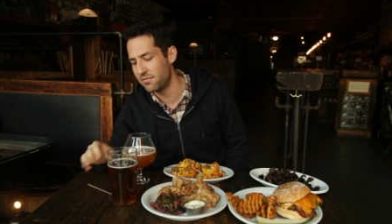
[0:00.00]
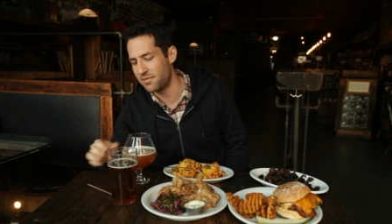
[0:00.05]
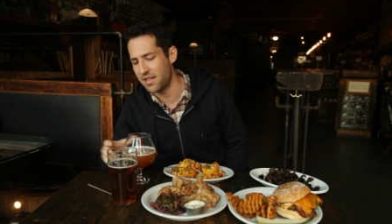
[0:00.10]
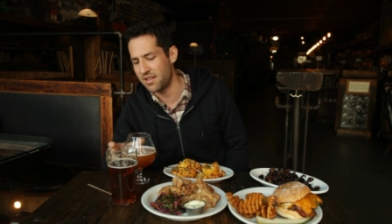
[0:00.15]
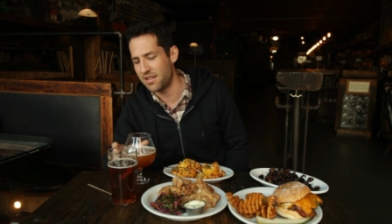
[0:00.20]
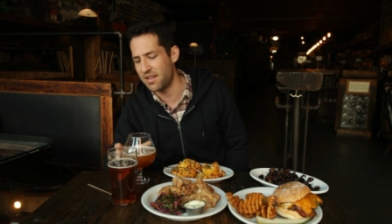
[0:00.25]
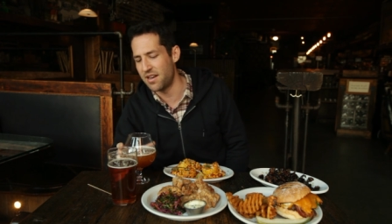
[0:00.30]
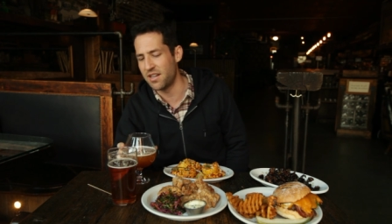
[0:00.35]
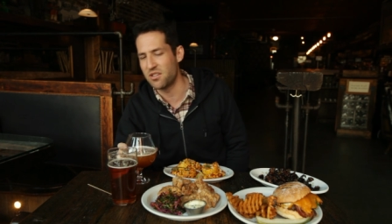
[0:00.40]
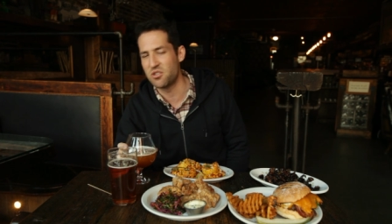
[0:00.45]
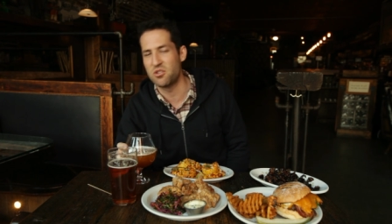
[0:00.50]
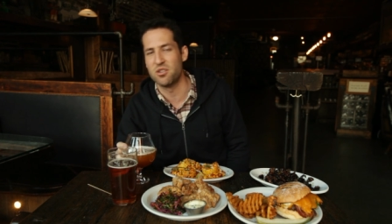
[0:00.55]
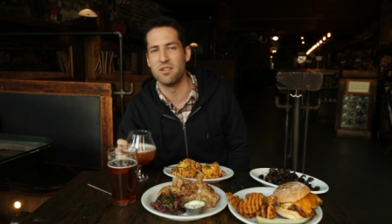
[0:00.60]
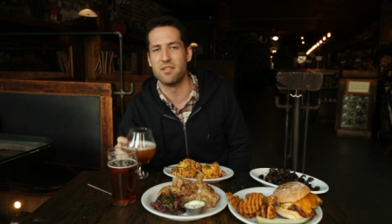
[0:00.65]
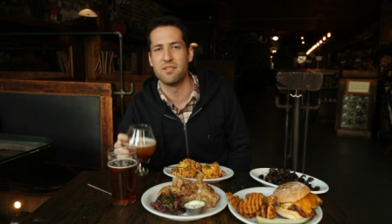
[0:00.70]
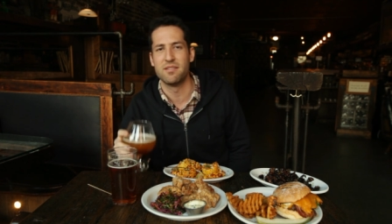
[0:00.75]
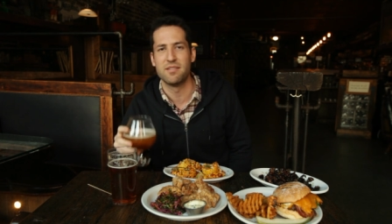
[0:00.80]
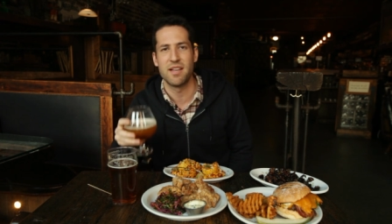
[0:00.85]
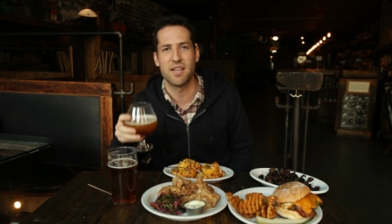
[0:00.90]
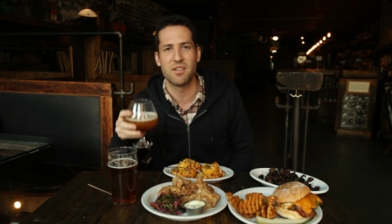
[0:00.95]
get that
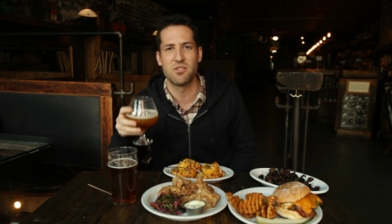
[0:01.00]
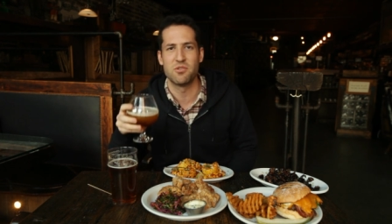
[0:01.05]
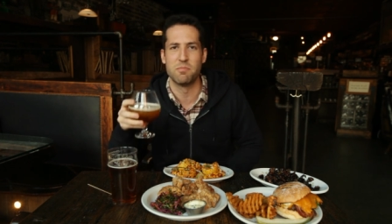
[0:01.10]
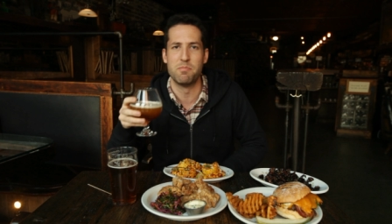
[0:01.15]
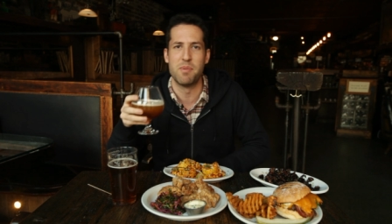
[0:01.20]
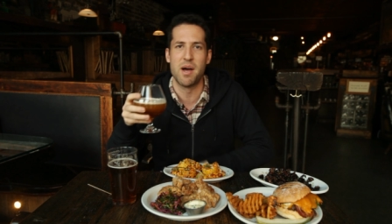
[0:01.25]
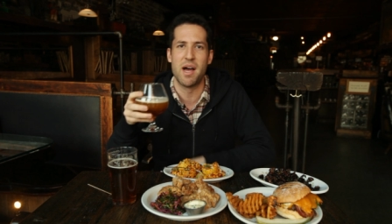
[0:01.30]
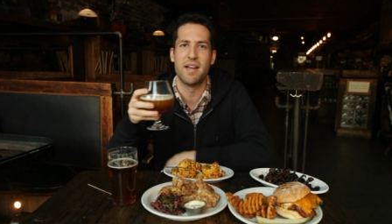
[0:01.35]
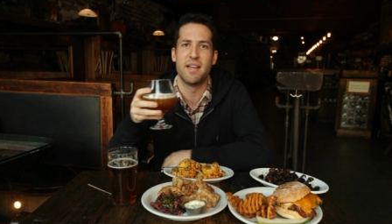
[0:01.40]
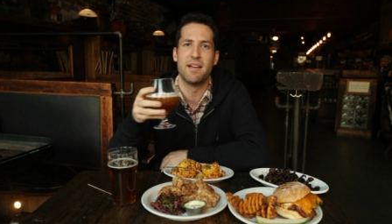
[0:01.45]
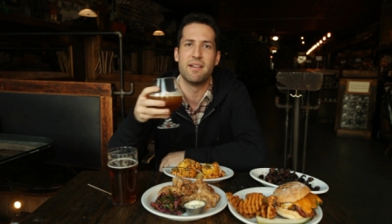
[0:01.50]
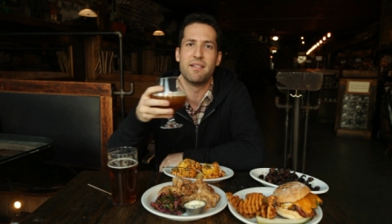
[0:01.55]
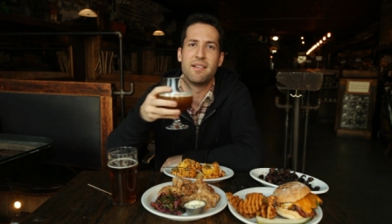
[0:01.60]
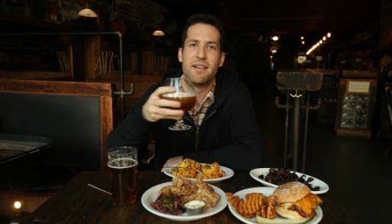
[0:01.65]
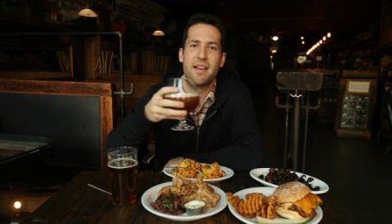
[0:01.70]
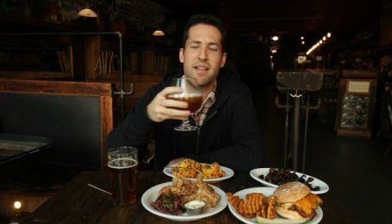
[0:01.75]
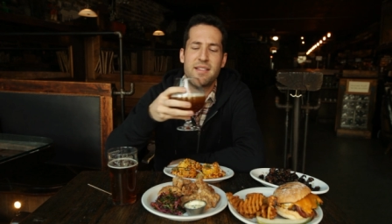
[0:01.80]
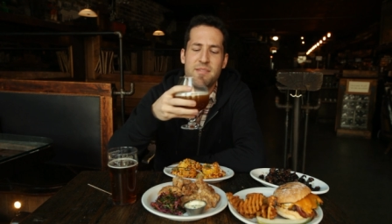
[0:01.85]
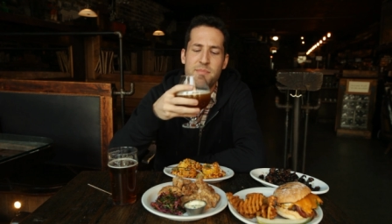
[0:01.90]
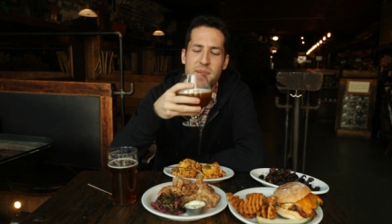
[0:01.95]
extra, extra body,
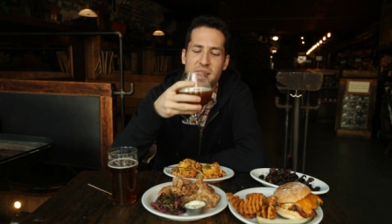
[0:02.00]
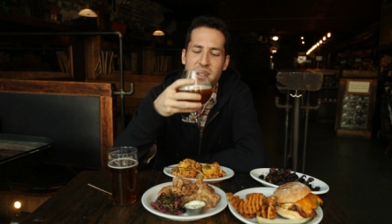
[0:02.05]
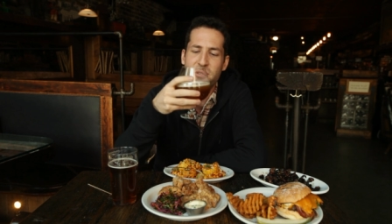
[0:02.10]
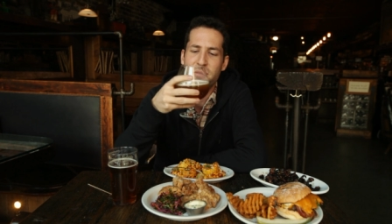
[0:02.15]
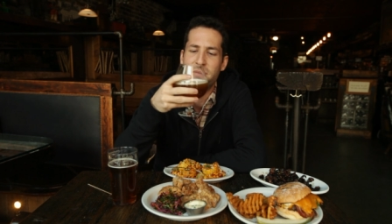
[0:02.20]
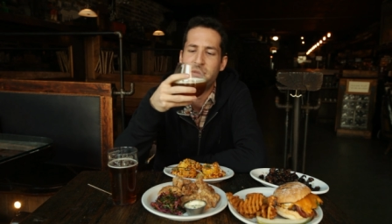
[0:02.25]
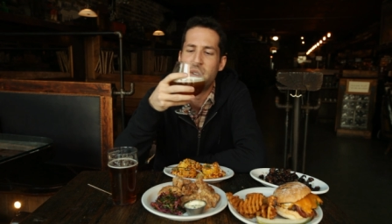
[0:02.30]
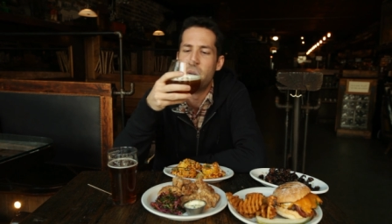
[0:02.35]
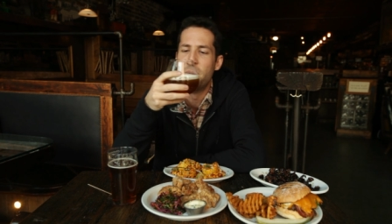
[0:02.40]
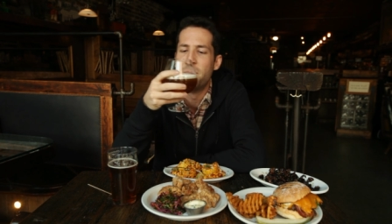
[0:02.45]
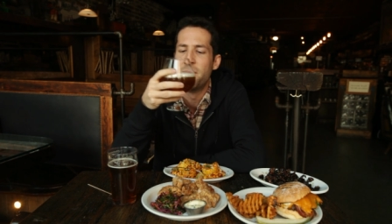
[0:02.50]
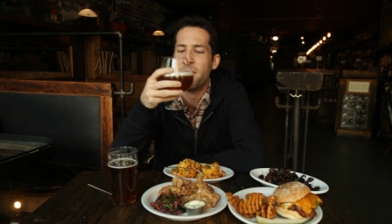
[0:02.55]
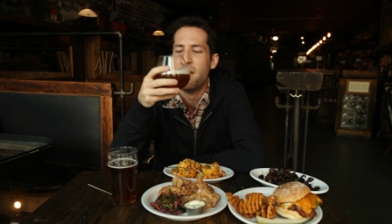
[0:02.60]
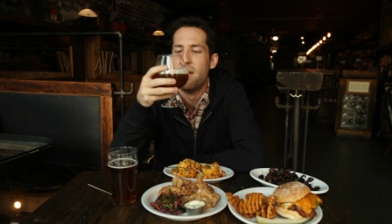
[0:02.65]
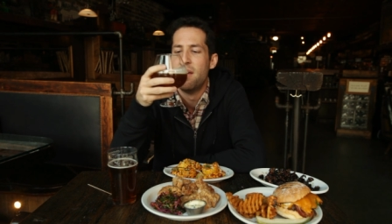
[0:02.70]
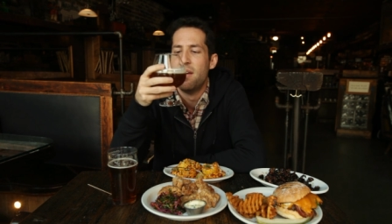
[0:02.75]
get some extra foam.